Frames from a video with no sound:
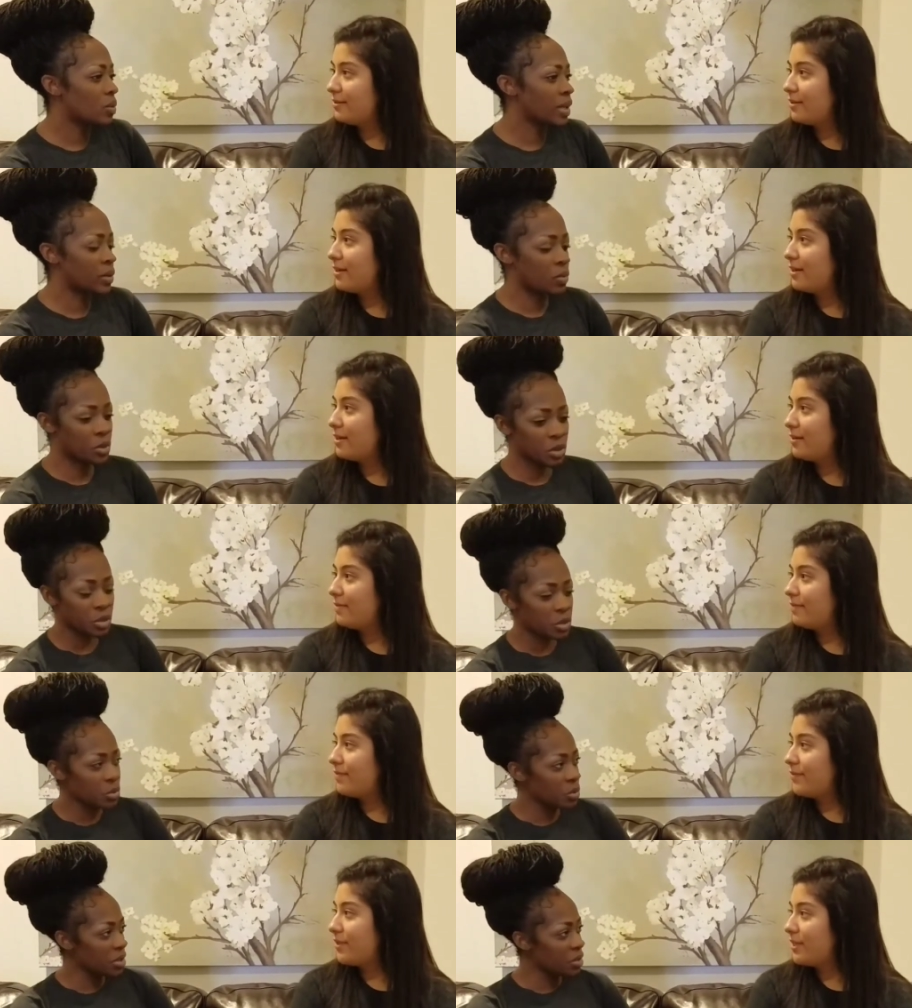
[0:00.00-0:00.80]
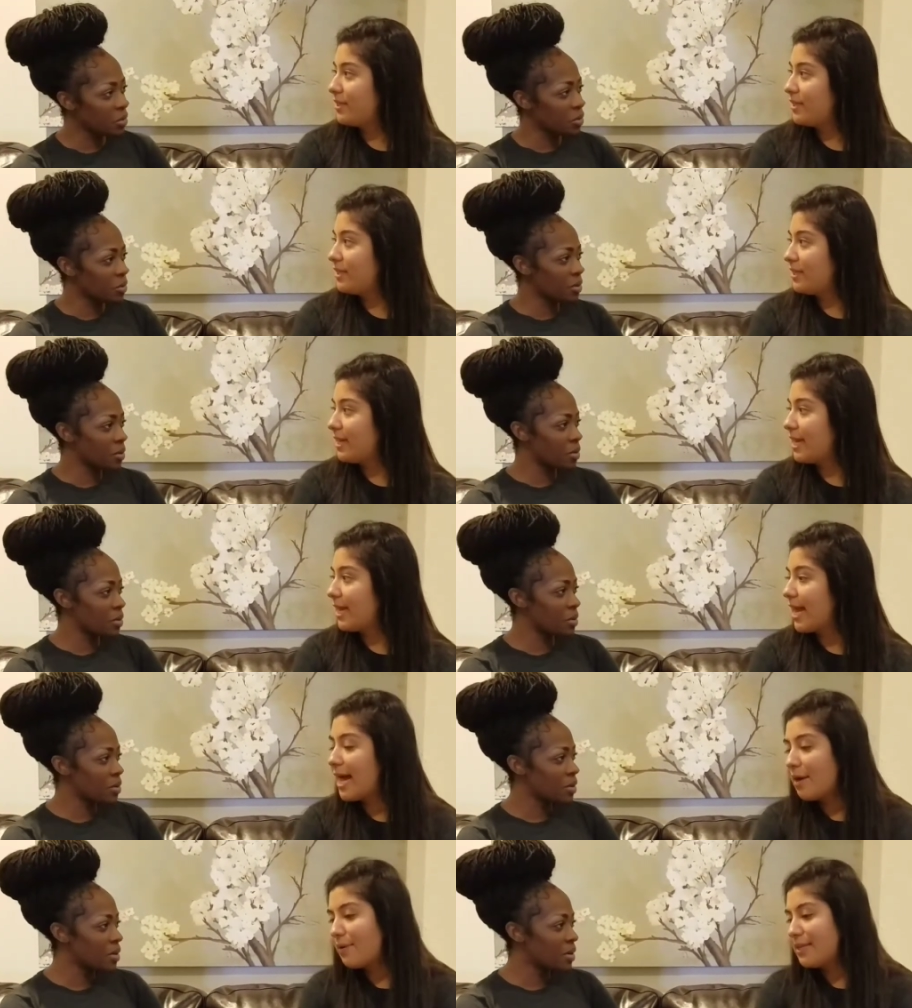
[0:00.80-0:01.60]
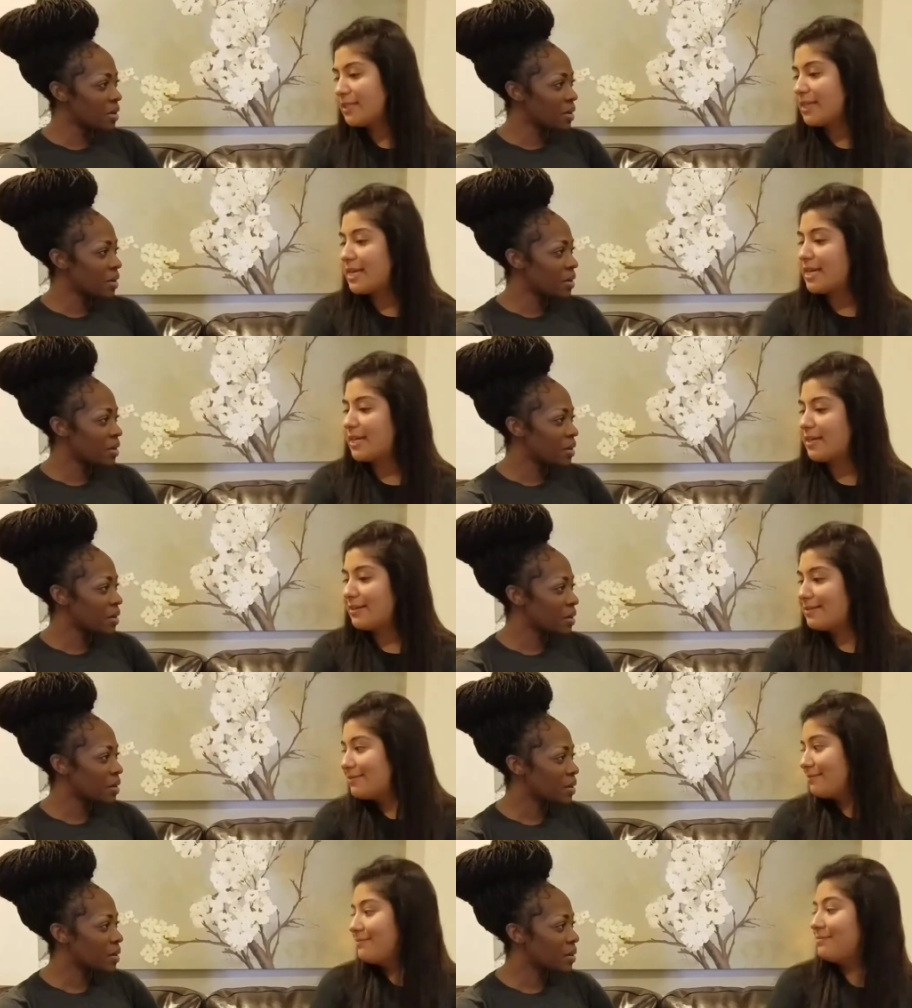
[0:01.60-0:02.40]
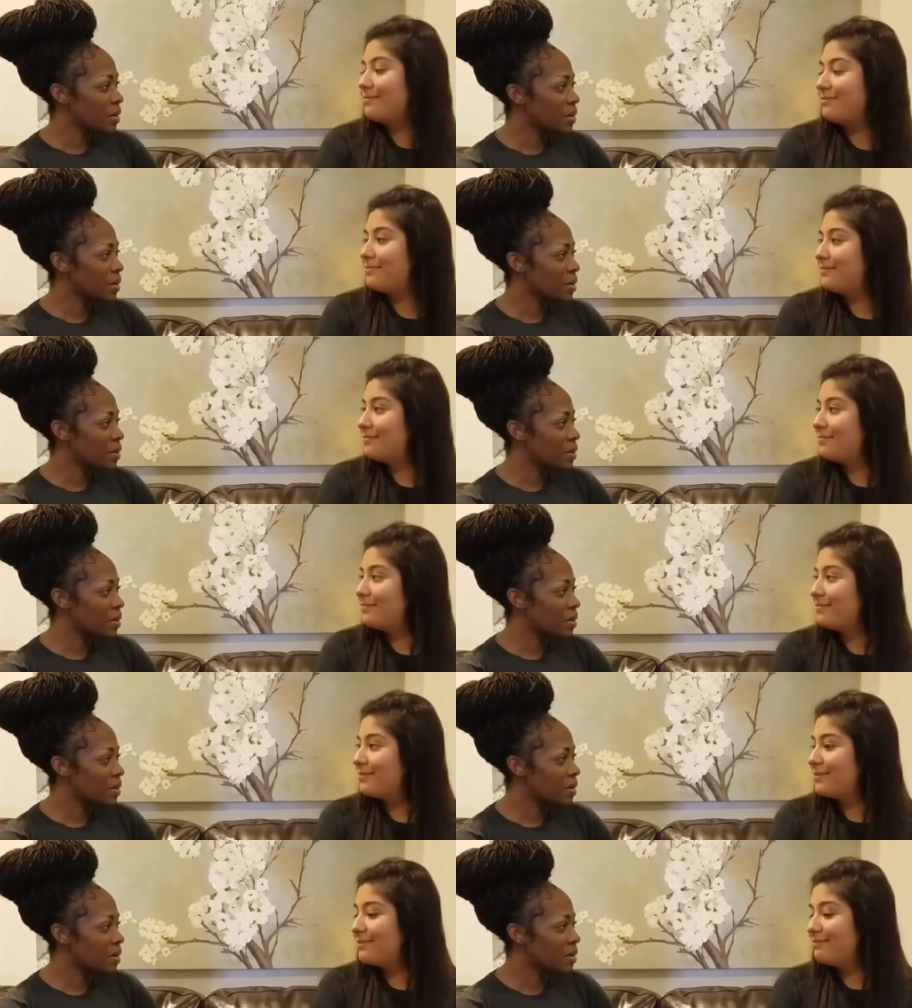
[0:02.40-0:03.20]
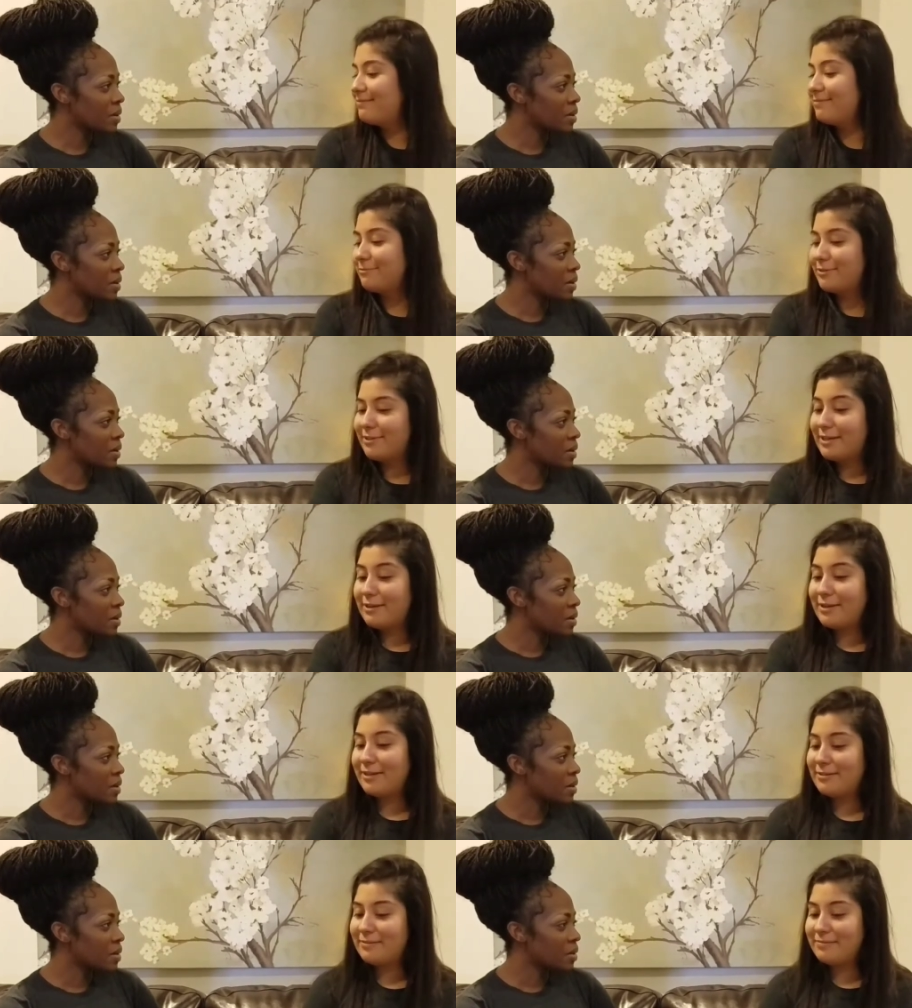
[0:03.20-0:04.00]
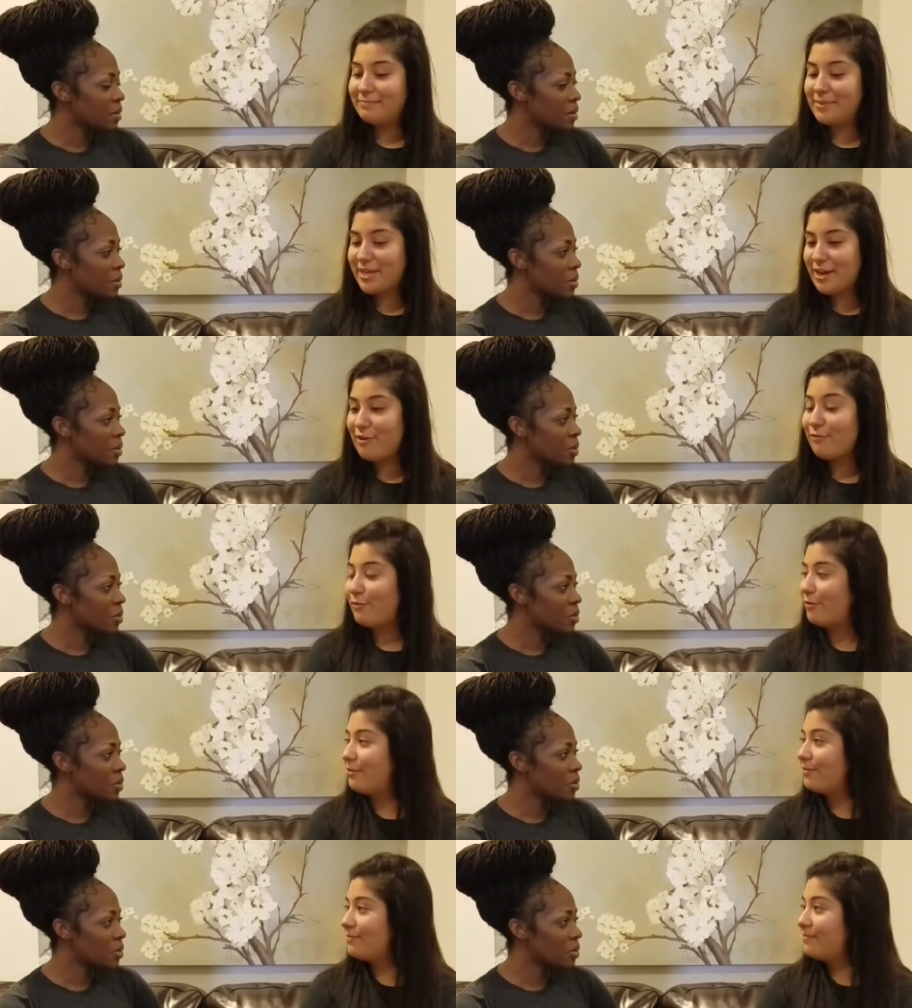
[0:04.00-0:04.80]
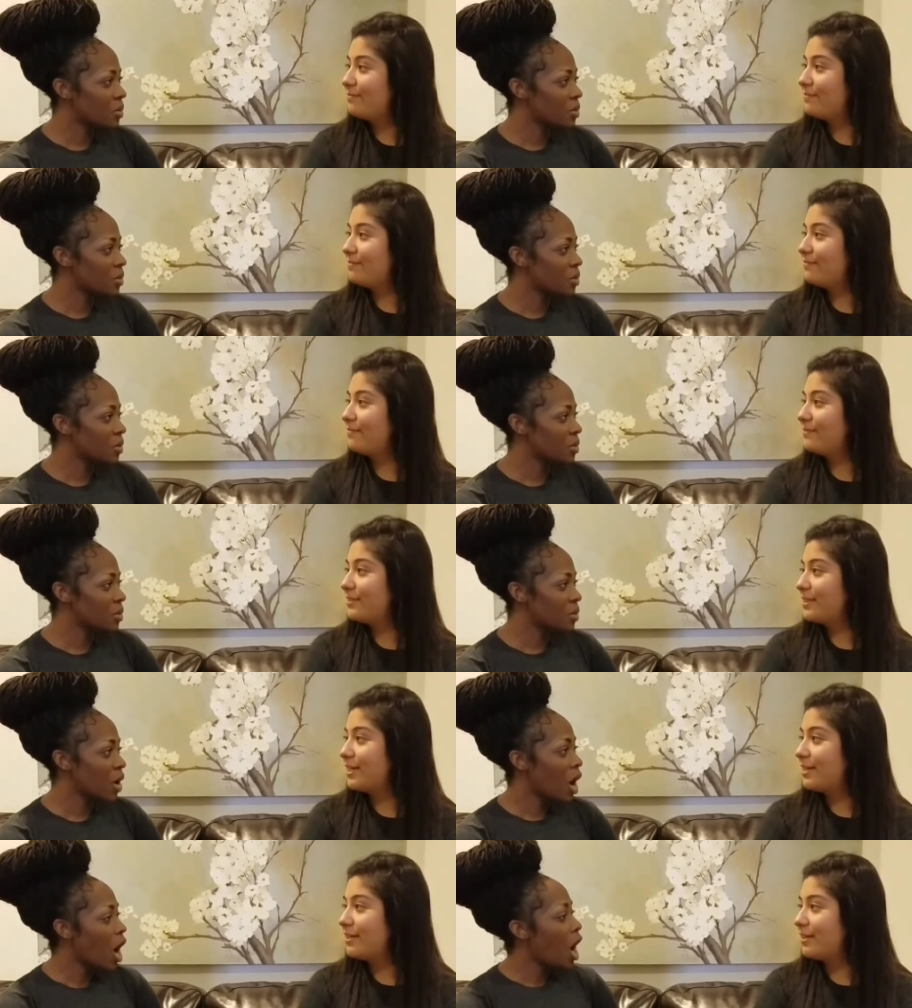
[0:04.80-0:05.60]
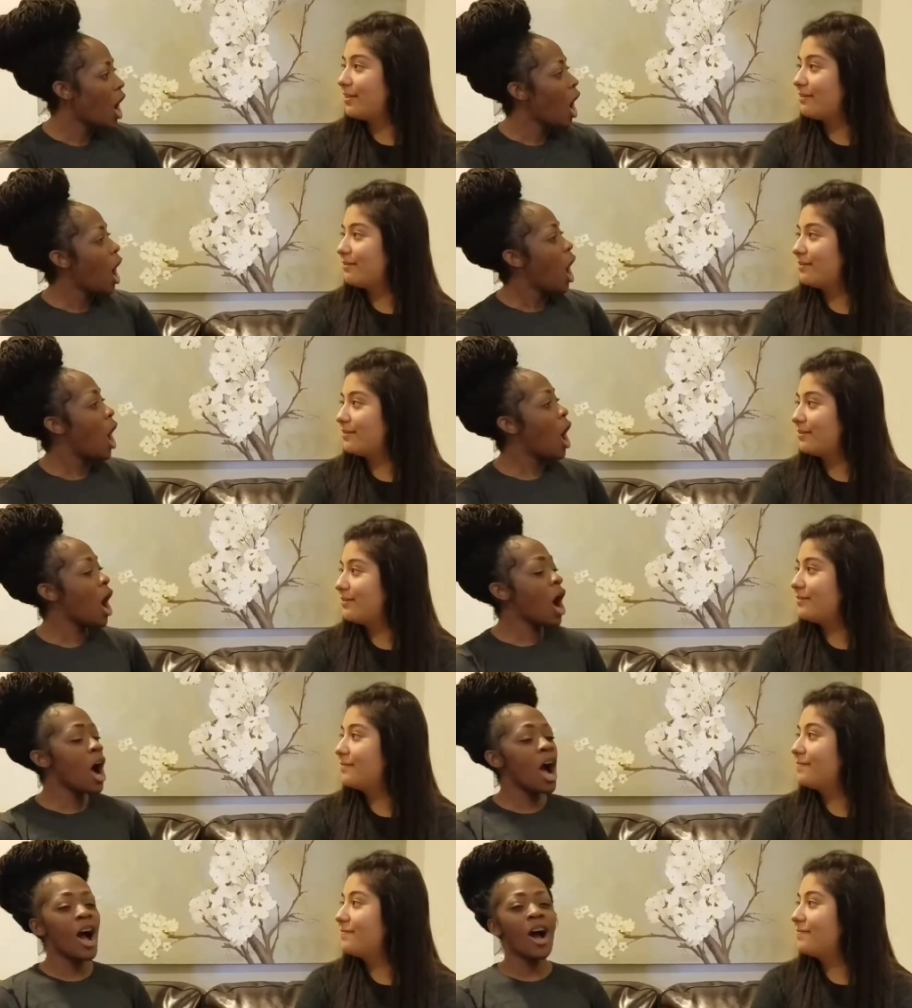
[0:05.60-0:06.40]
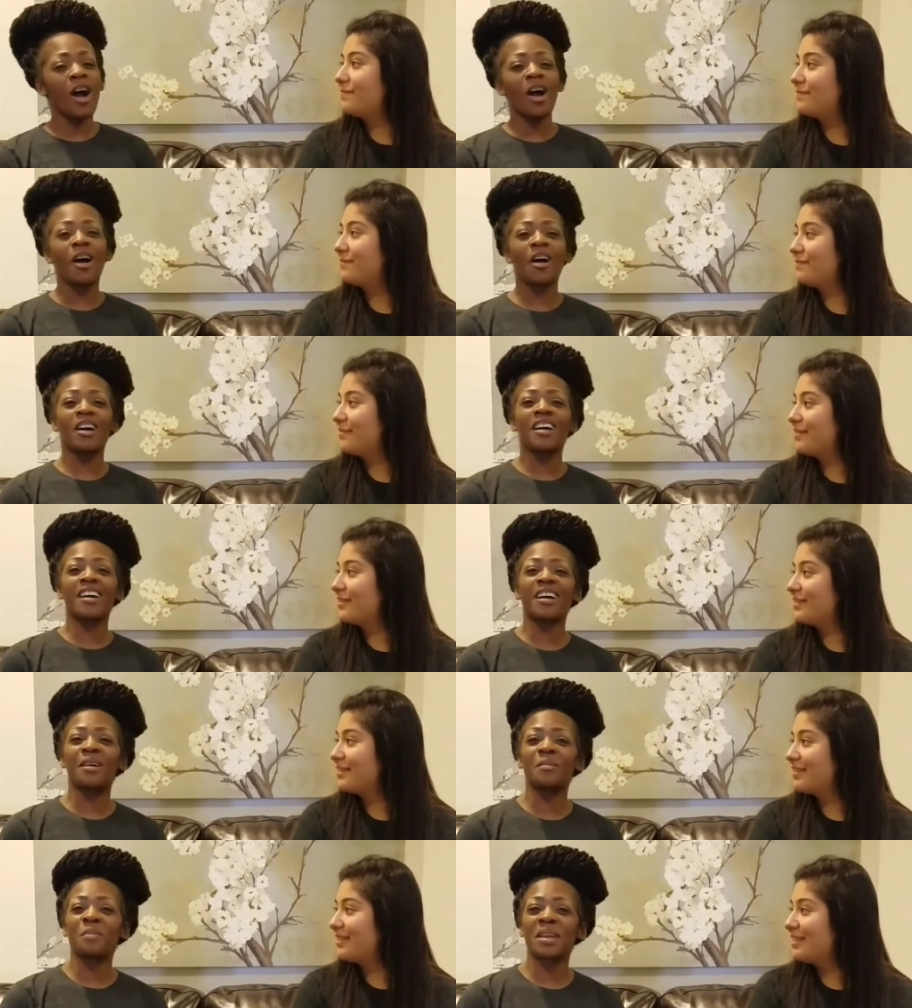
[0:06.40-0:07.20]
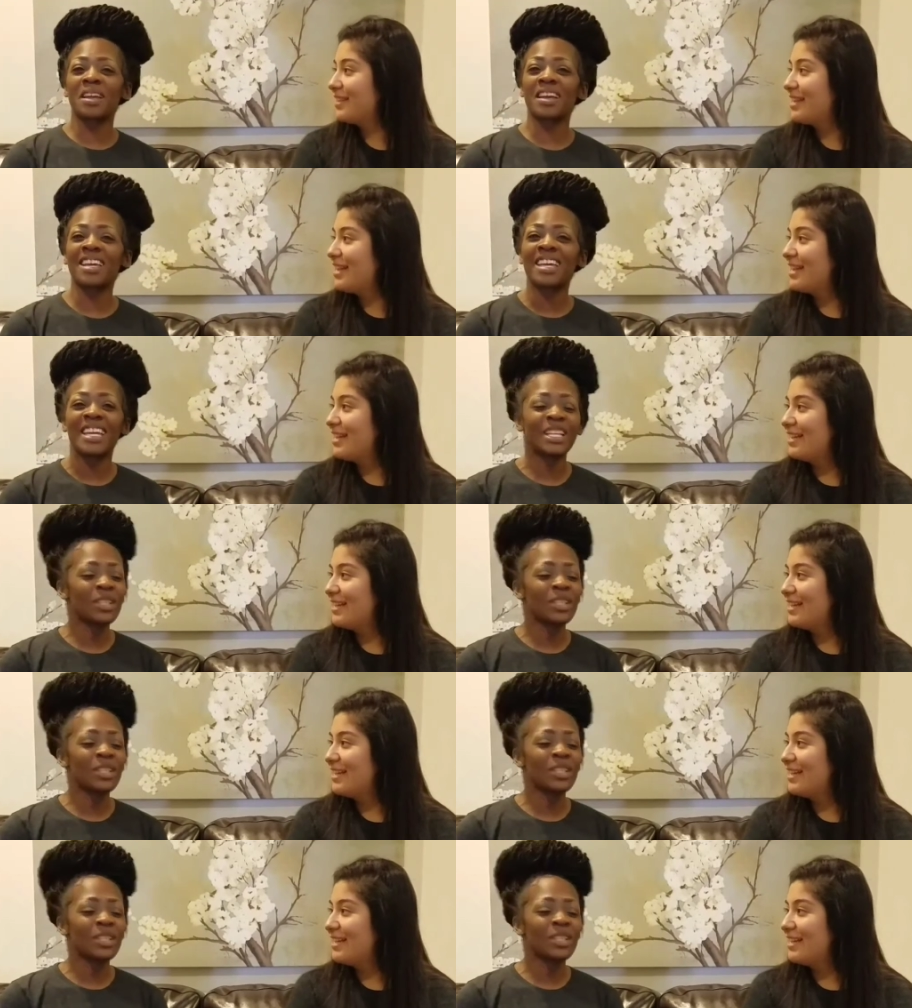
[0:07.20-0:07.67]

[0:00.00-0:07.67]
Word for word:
Speaker 1: Like, what are you doing? Or like, I was
Speaker 2: like, but um, be careful.
Speaker 1: Oh, oh man,